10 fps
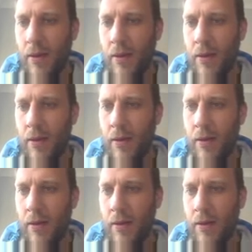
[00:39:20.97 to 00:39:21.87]

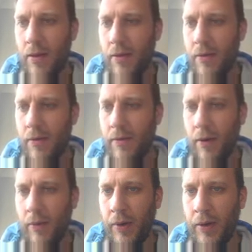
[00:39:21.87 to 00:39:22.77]
So
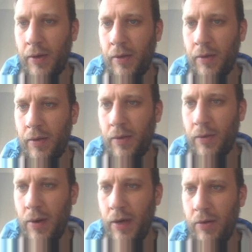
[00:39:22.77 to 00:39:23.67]
we're going to,
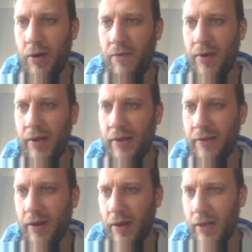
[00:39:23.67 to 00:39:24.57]
when green flag is
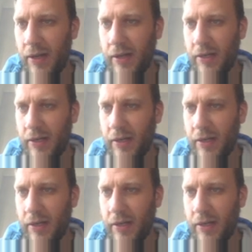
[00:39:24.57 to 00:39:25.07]
clicked,